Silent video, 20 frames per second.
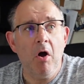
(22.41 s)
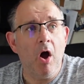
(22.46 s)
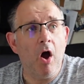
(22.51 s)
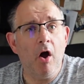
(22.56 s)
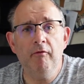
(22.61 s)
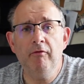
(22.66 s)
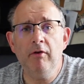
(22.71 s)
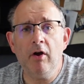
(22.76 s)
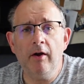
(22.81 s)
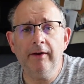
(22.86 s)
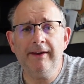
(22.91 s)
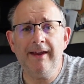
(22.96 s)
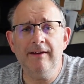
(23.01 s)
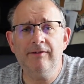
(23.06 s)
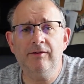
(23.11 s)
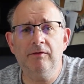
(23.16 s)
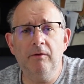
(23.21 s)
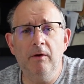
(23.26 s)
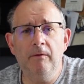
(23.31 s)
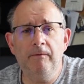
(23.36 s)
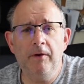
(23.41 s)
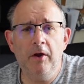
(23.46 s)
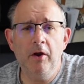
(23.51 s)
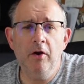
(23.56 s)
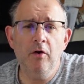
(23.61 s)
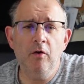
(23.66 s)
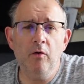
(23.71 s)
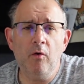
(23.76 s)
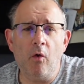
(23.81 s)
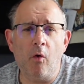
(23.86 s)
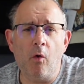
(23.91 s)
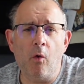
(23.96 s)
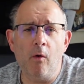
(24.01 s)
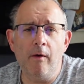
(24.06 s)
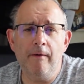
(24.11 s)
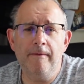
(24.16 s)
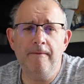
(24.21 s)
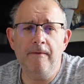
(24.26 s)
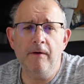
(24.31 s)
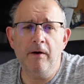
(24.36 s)
I guess, a review or
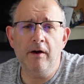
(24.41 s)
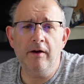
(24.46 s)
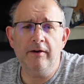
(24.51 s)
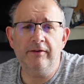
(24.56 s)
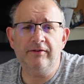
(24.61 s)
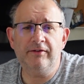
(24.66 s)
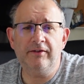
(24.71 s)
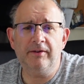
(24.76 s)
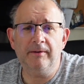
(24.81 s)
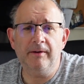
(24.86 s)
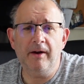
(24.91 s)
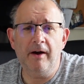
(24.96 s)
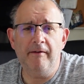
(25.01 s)
a first